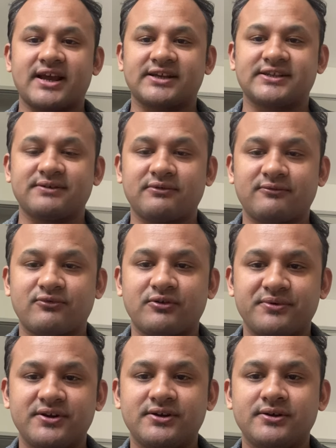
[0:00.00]
taxable
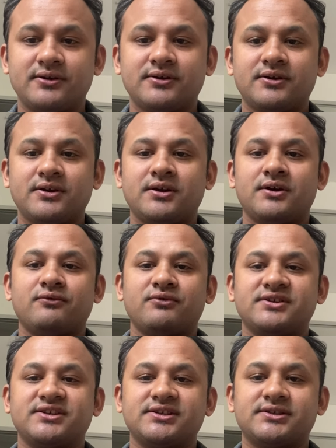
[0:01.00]
profit,
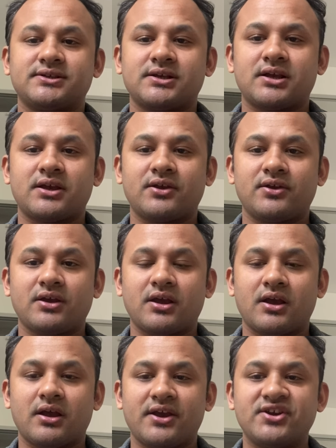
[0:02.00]
which is
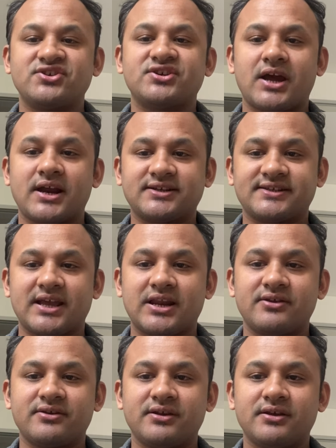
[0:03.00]
entire
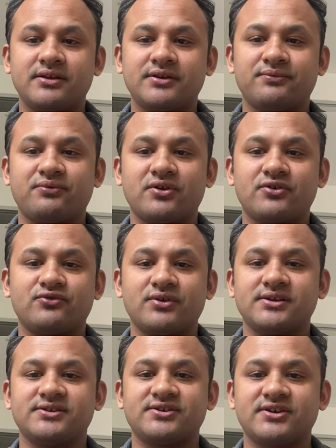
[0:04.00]
salary referred
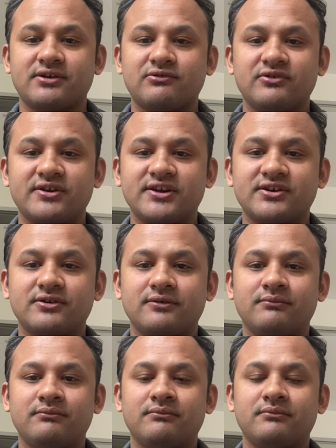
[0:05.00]
to as regular
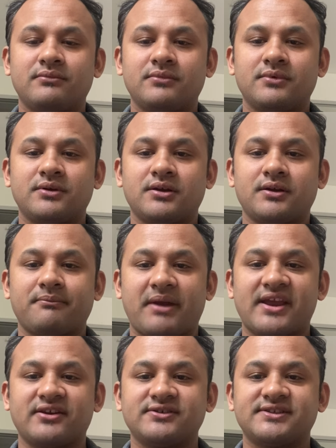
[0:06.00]
income
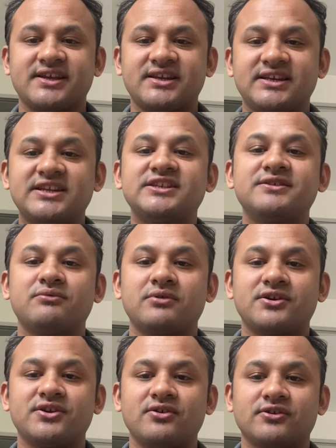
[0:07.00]
minus any
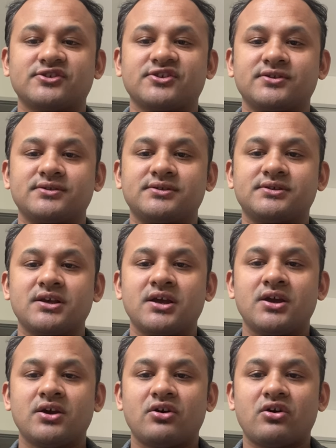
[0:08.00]
eligible deductions
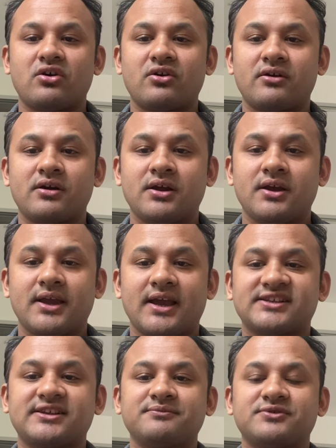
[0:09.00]
or
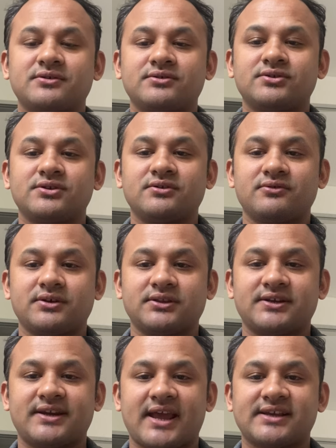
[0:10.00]
exemptions during
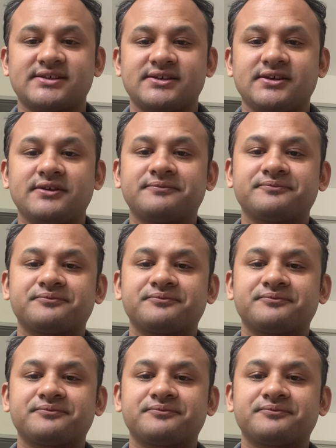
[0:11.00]
the tax year.